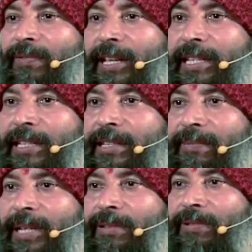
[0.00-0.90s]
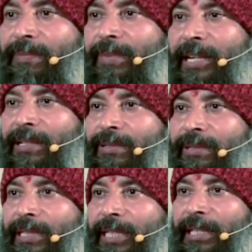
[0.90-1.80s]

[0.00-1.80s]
Watching the breath will make you